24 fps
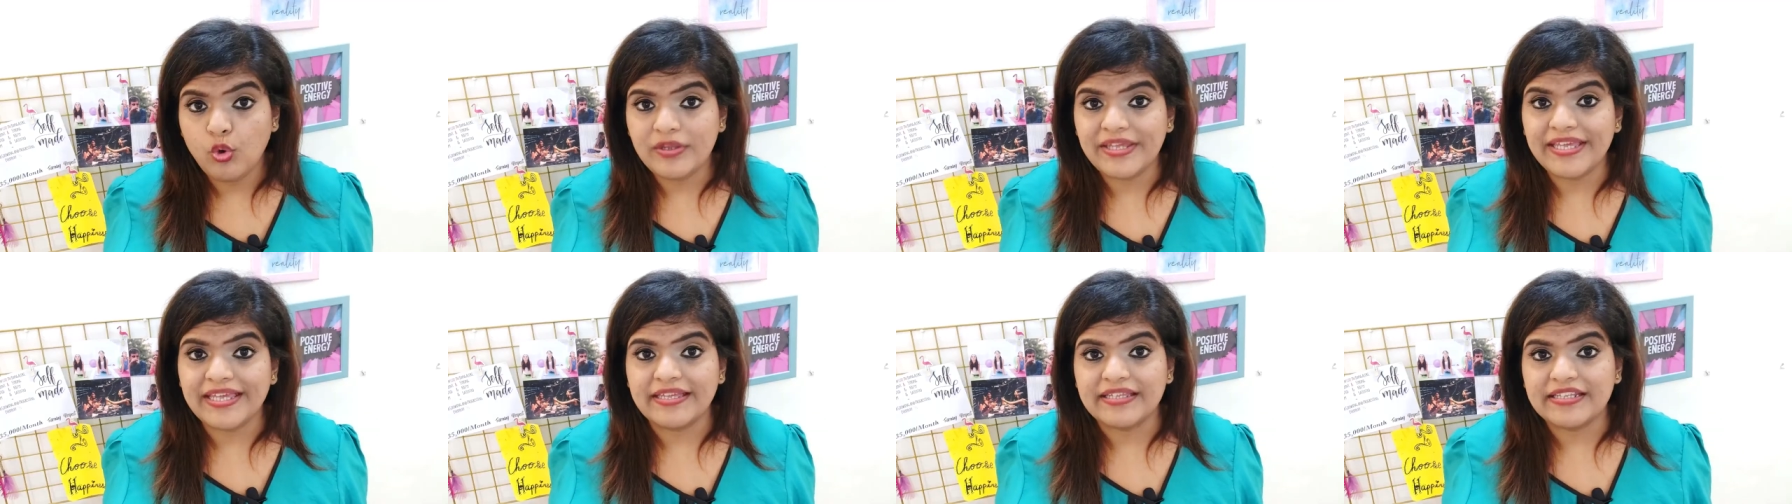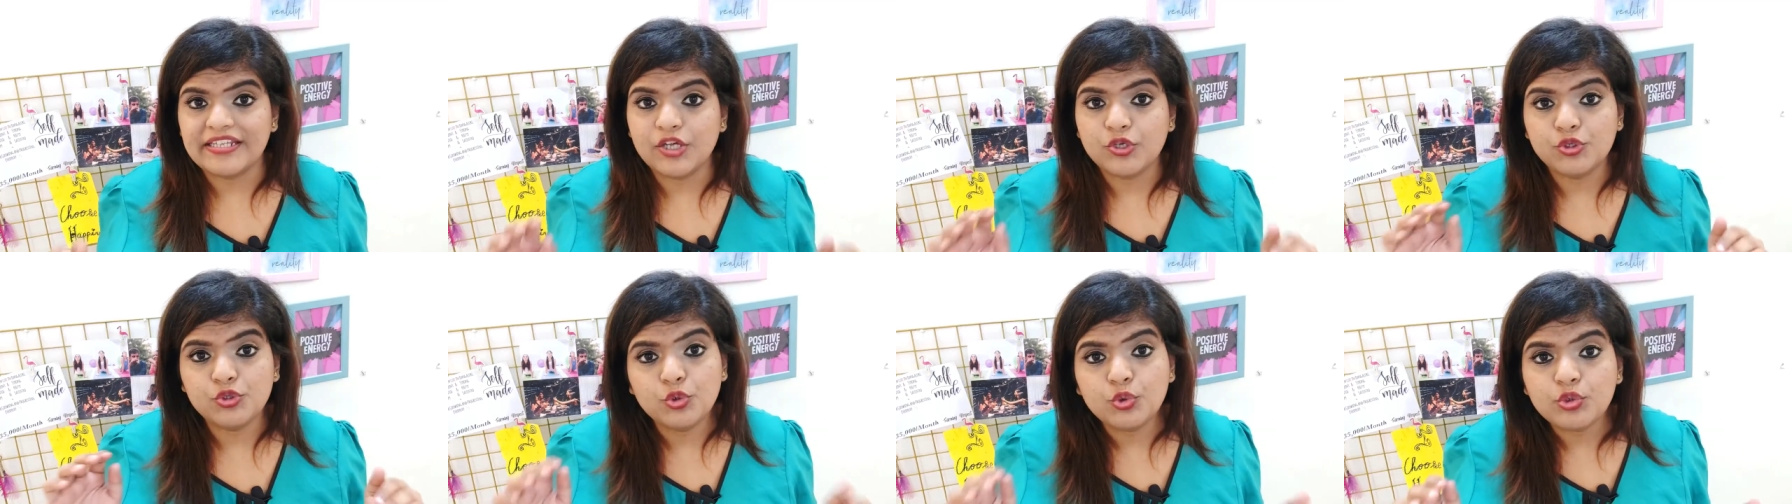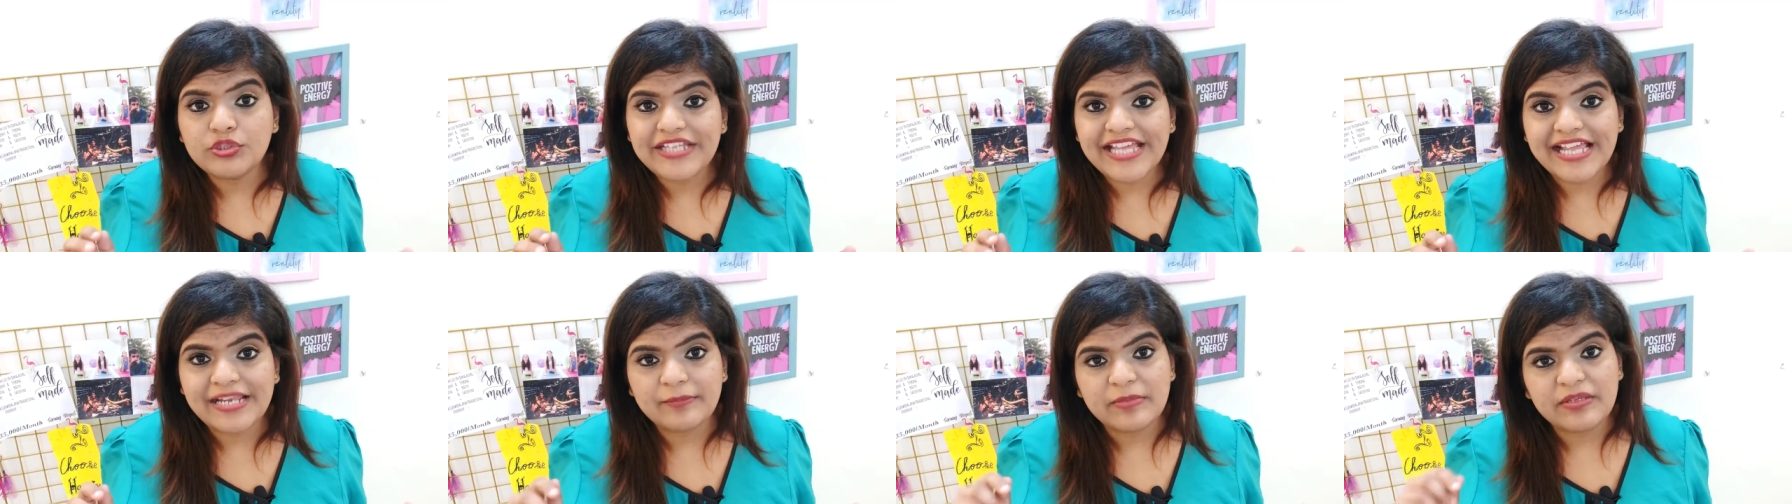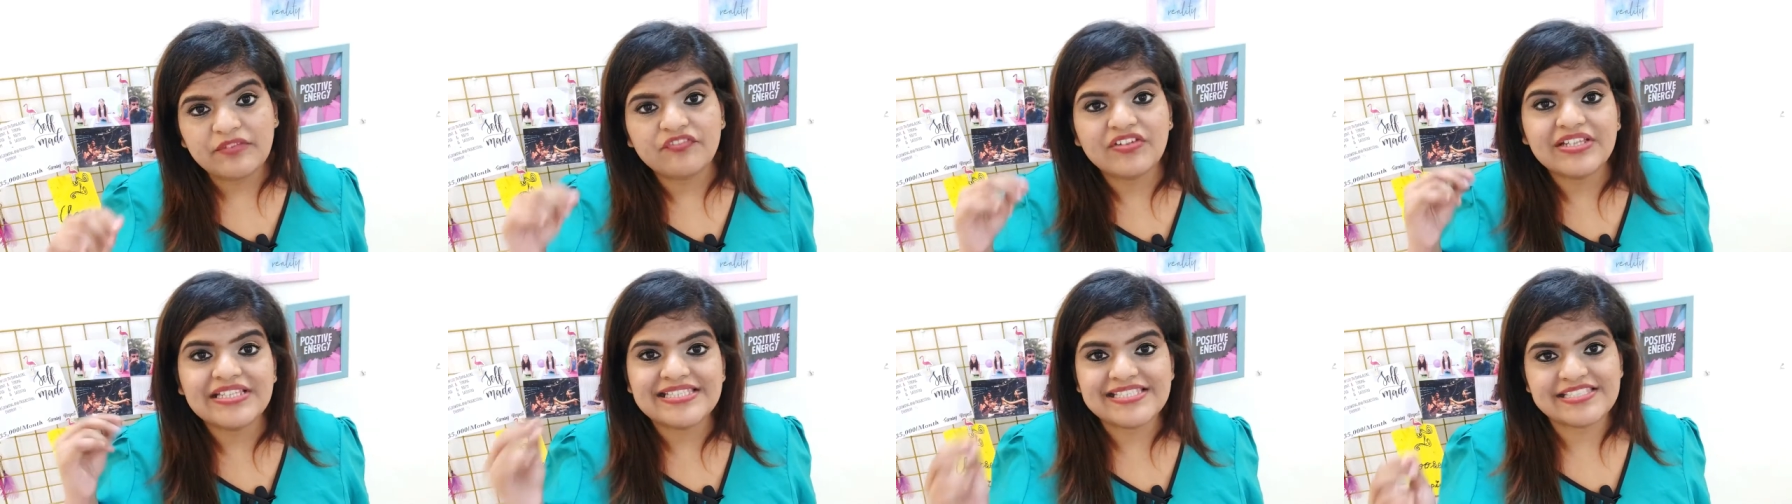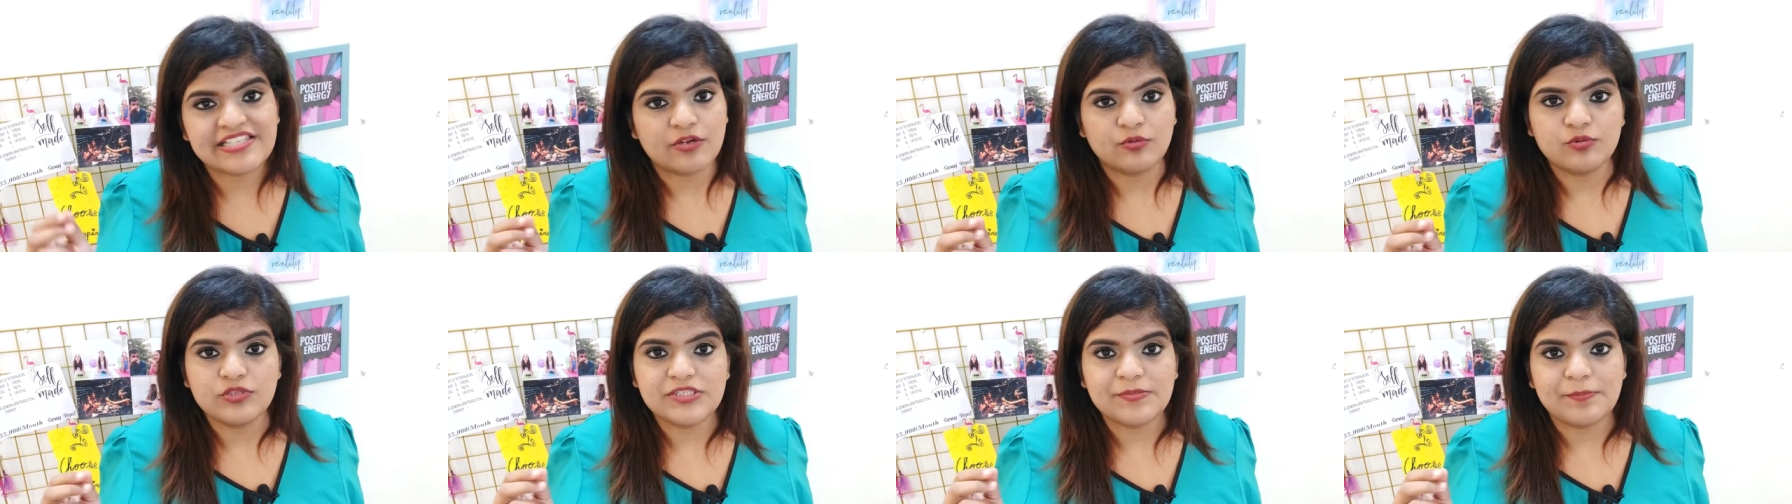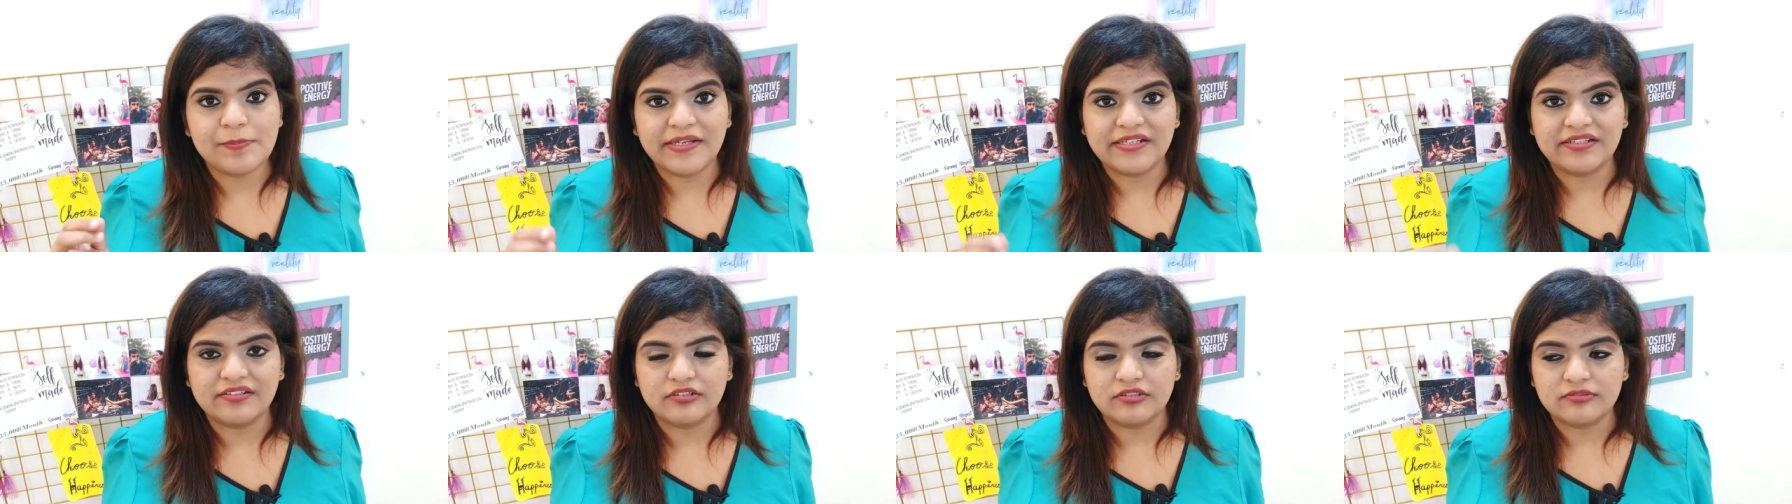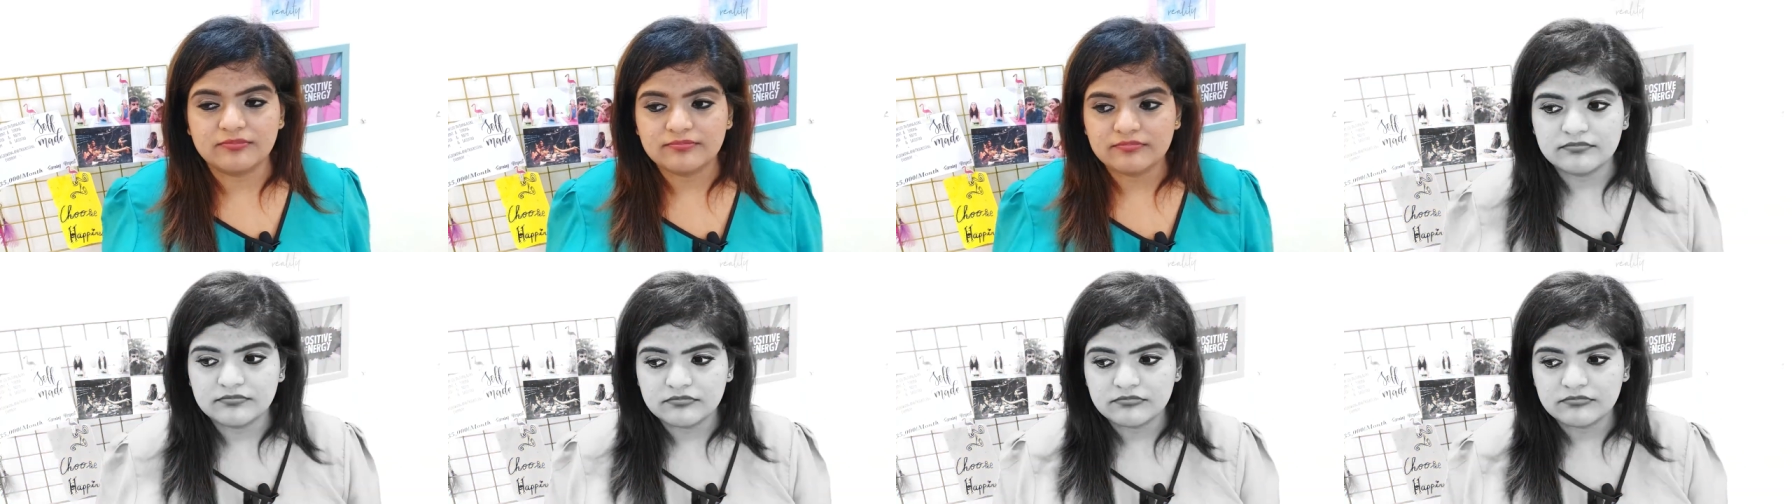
Okay, now you tell me which sounds better.